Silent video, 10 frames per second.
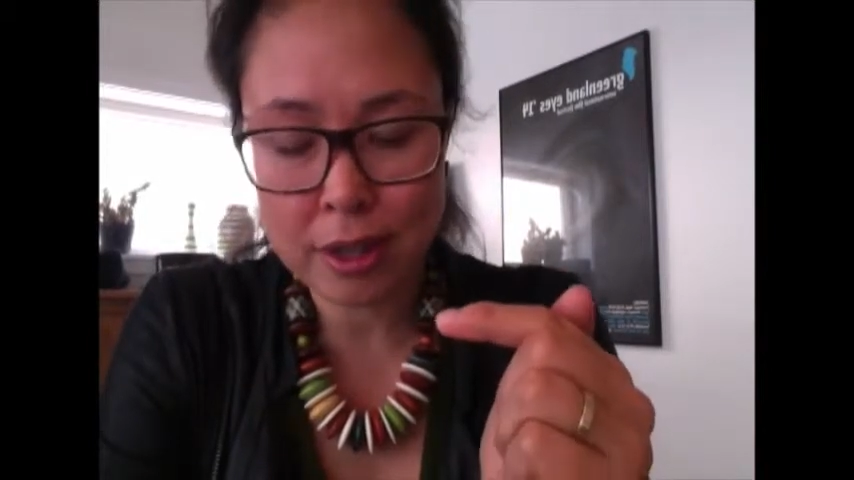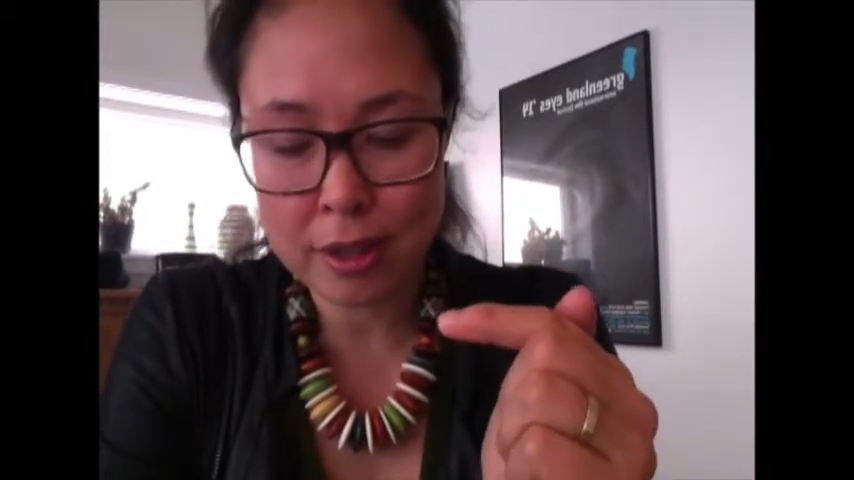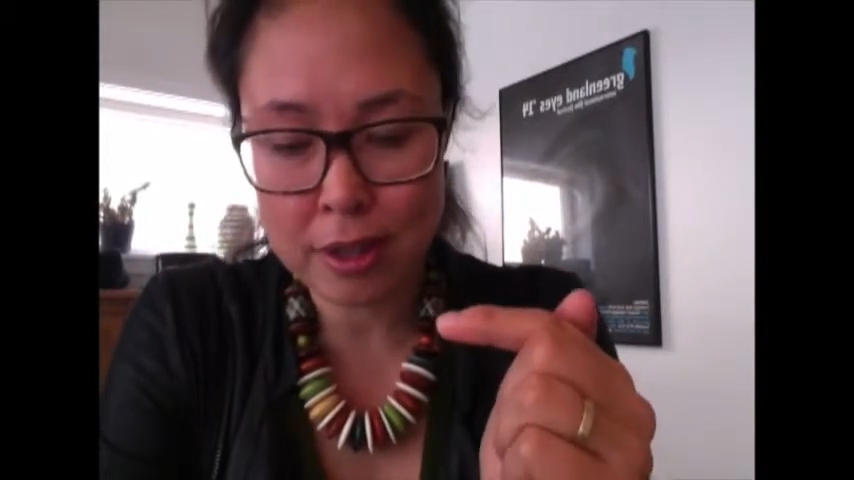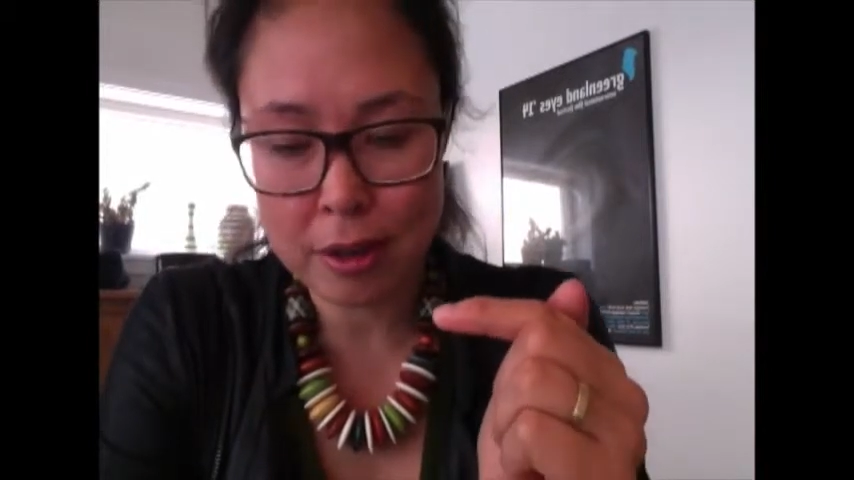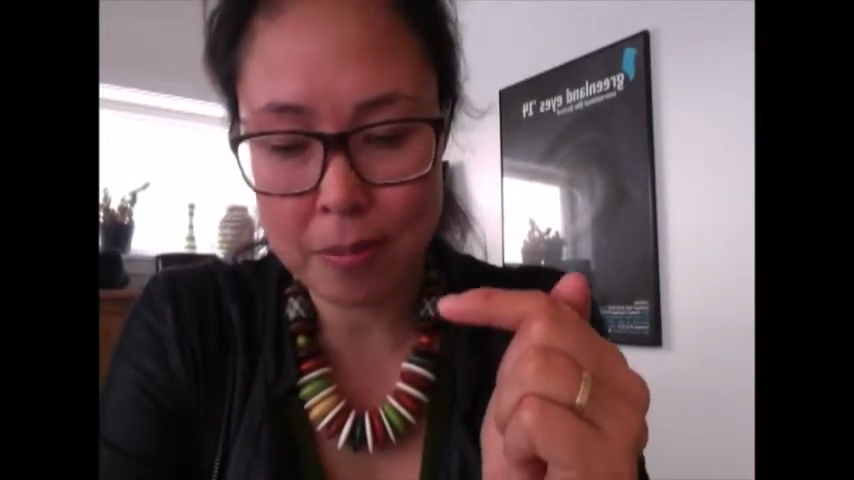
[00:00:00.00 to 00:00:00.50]

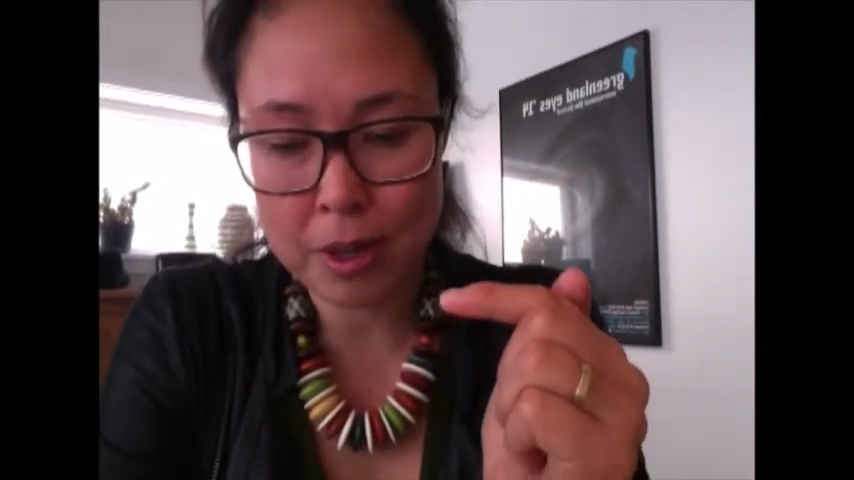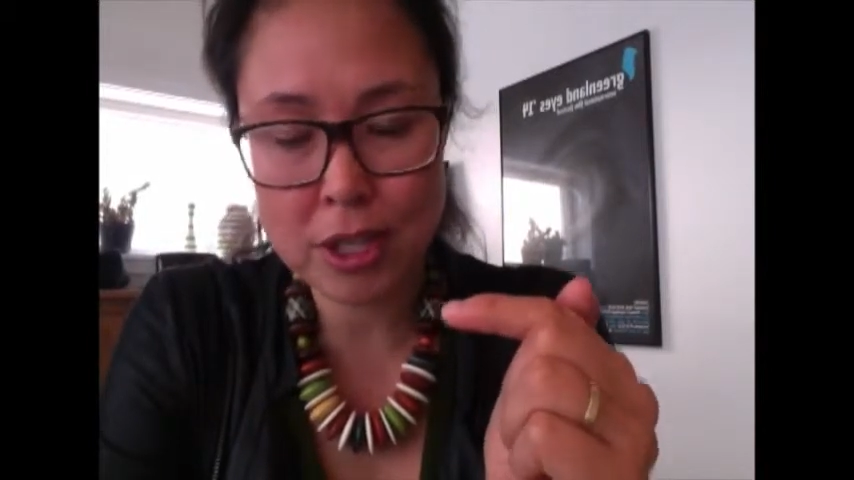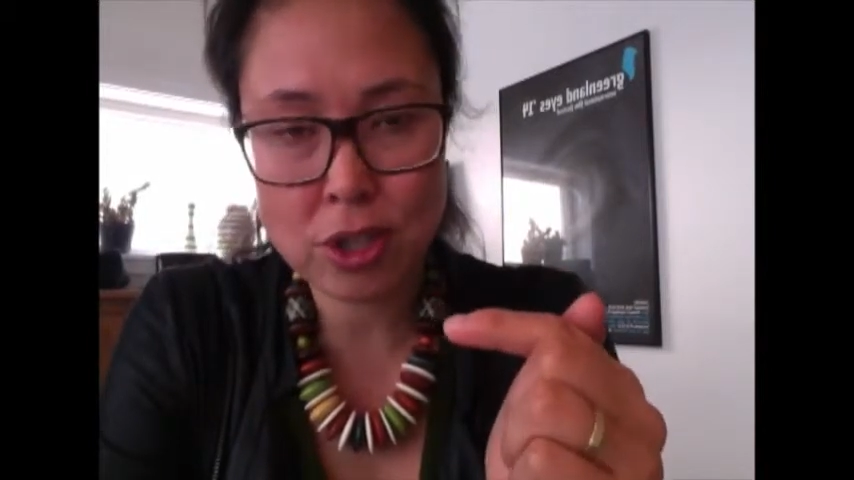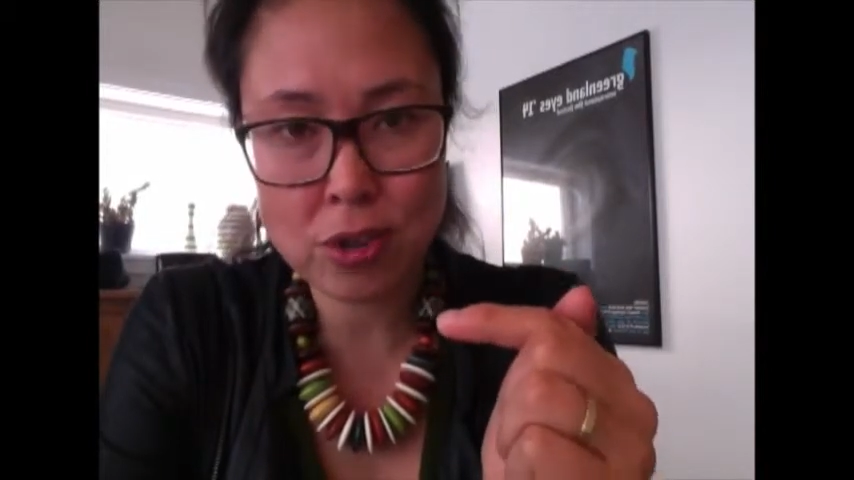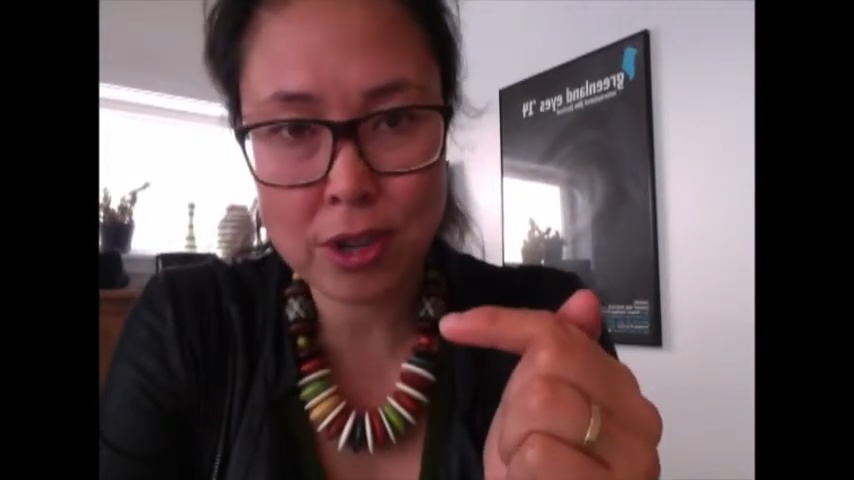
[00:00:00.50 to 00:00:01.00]
in
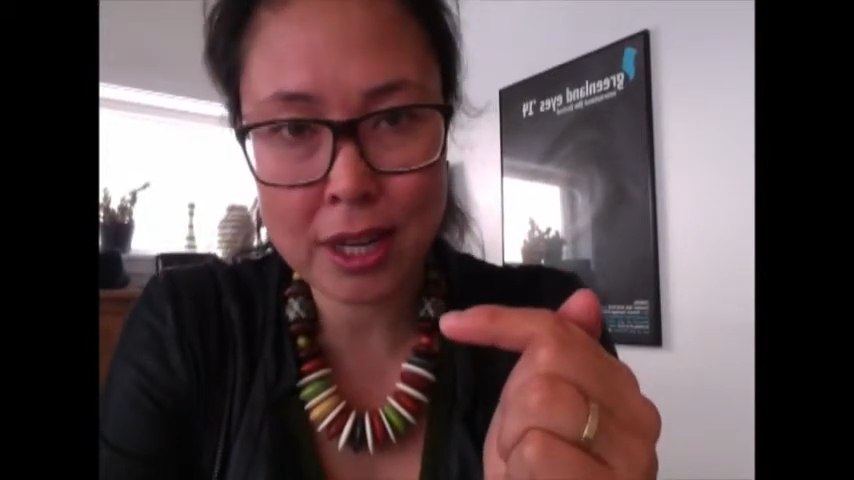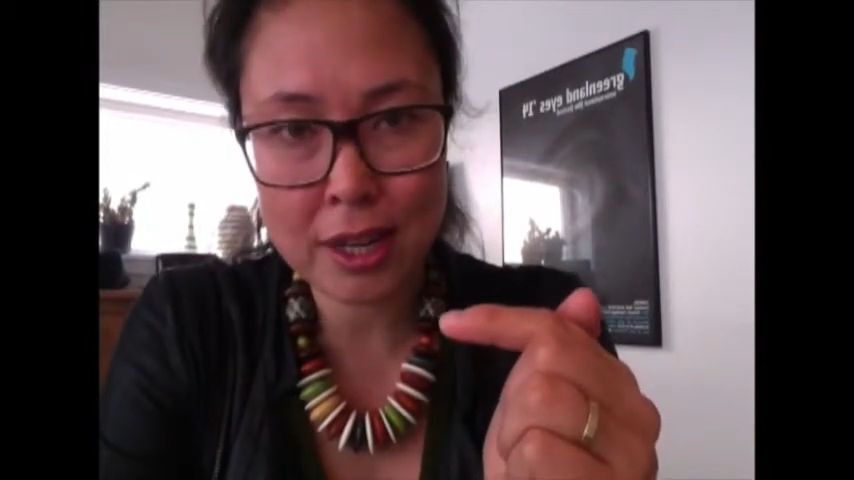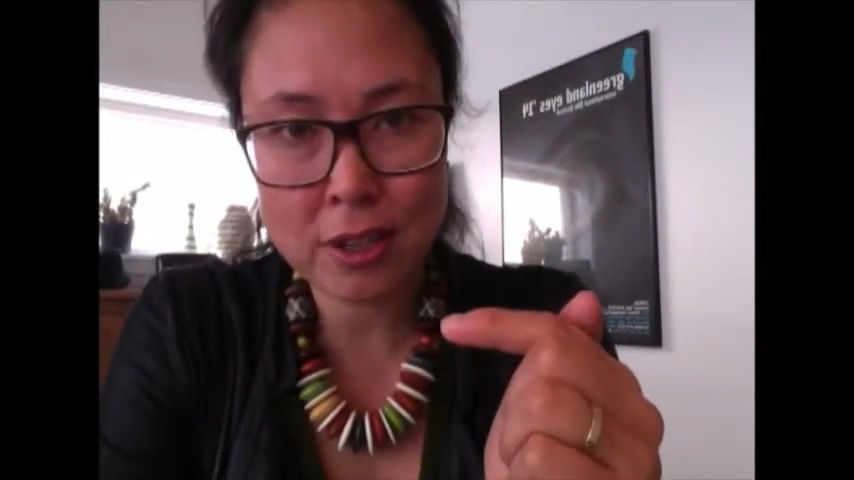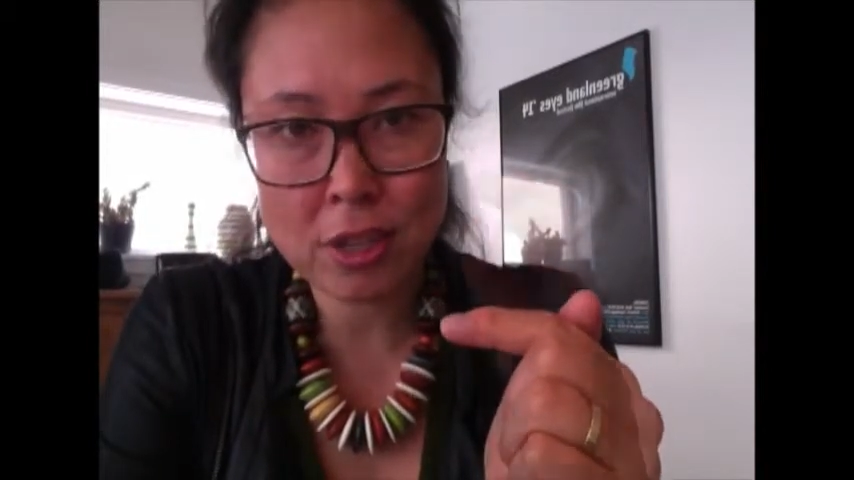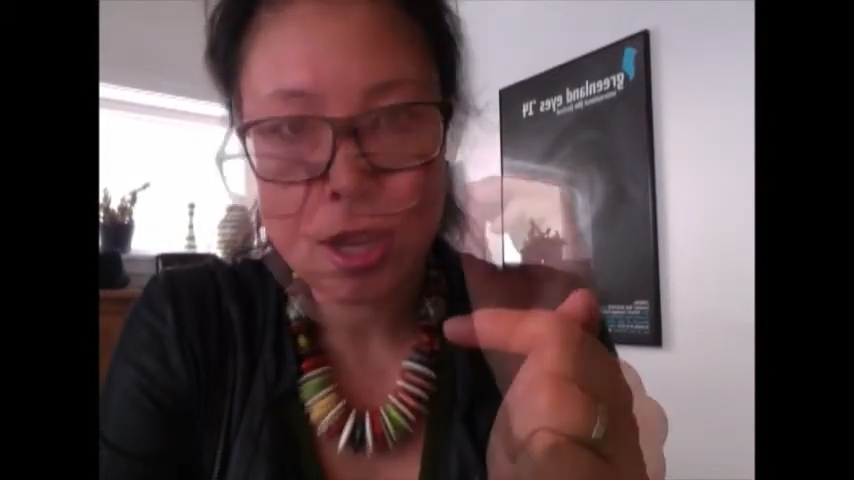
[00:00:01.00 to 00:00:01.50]
East
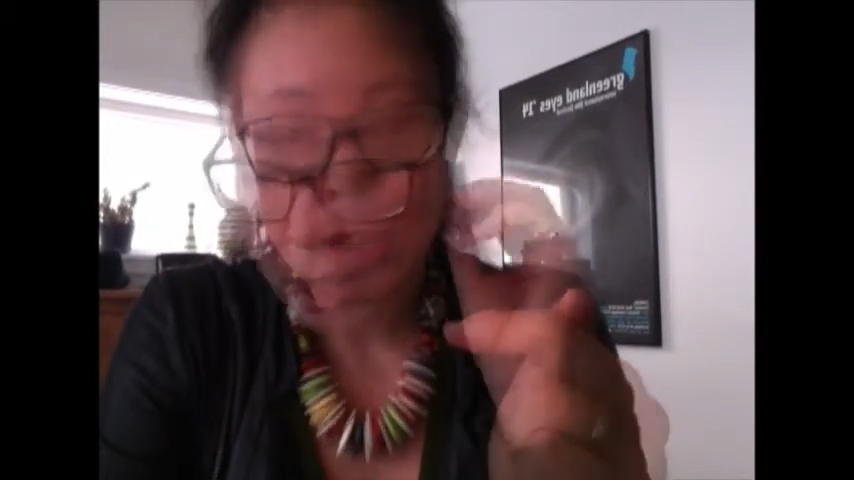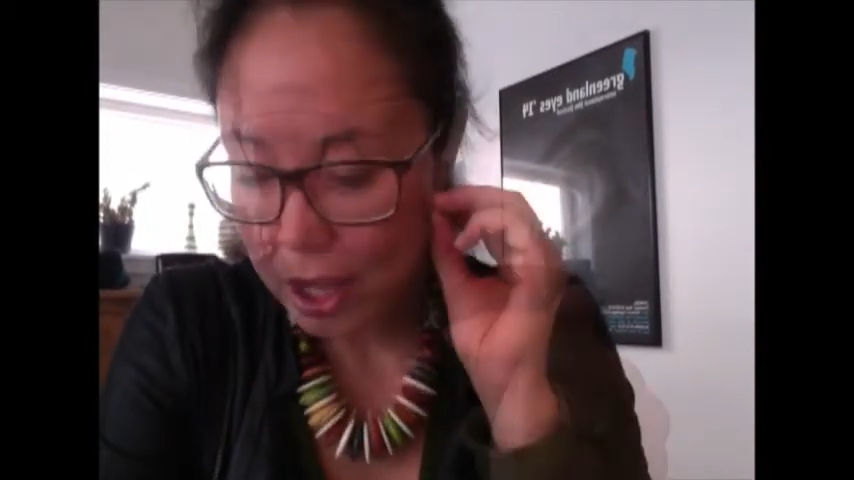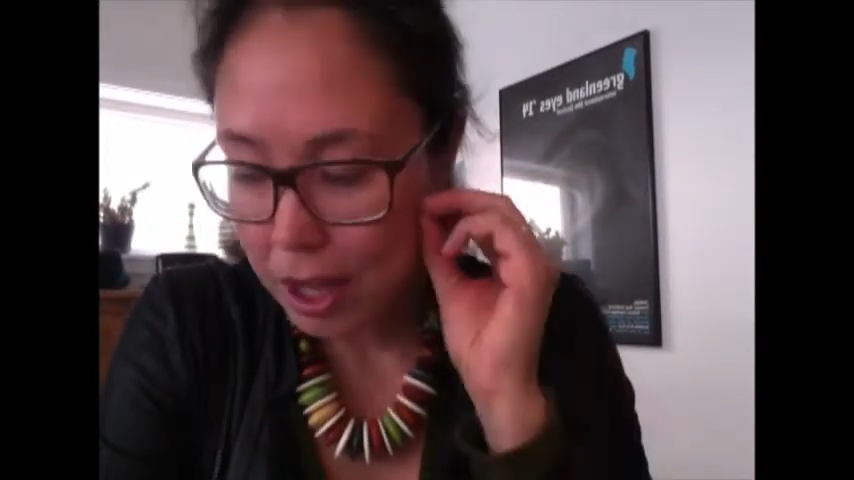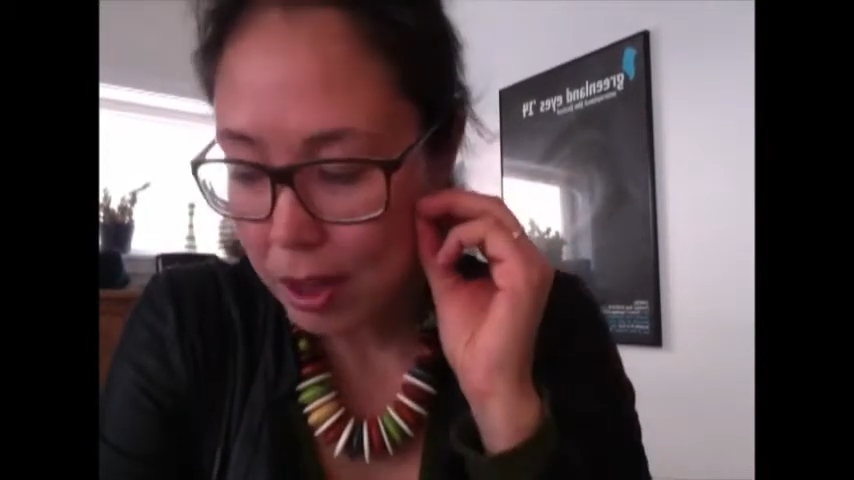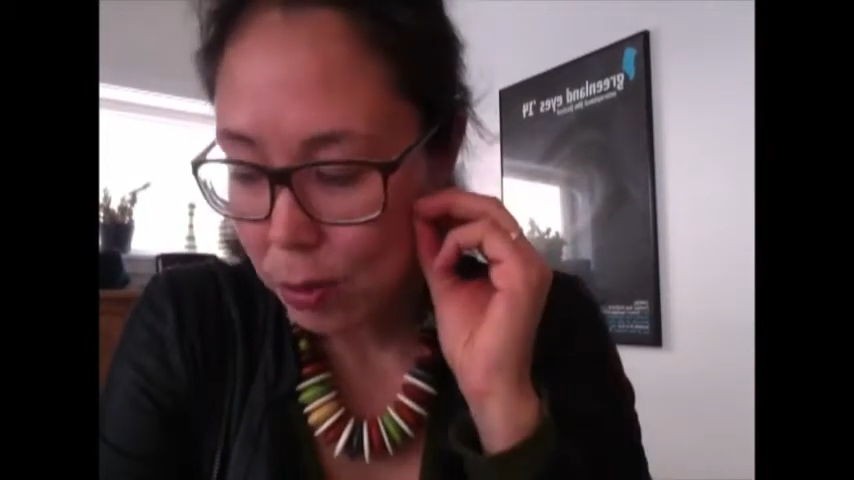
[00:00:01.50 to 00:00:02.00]
Greenland.
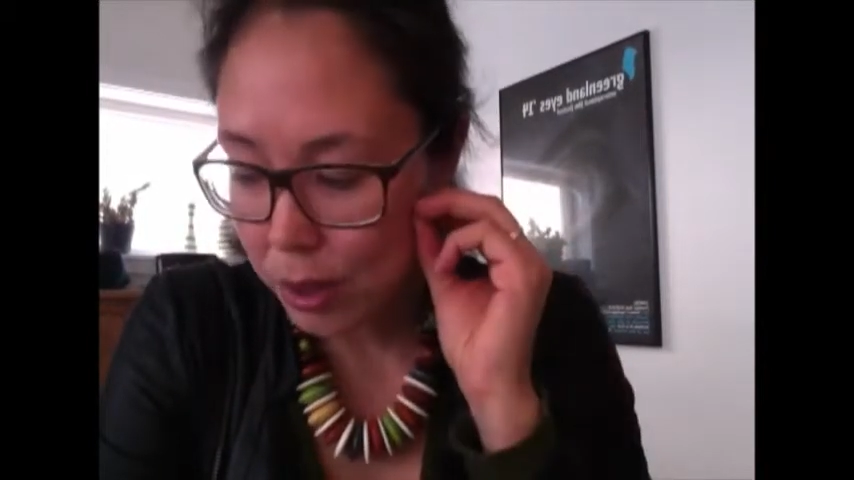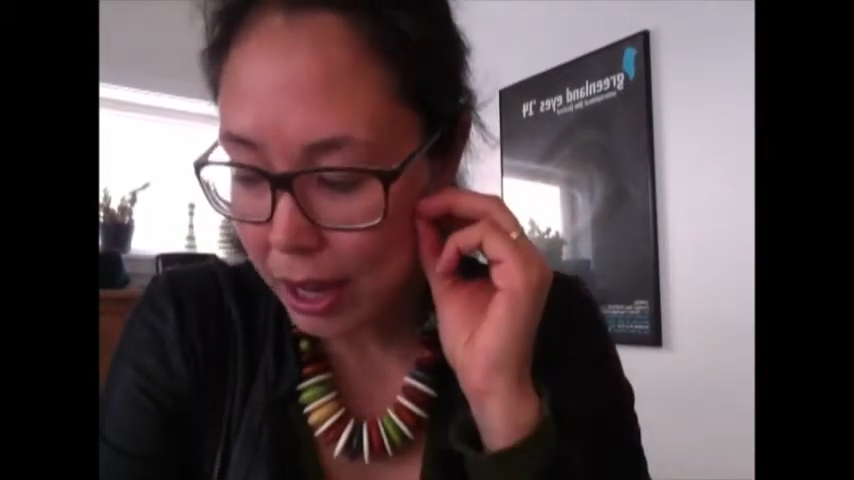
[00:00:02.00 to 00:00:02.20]
We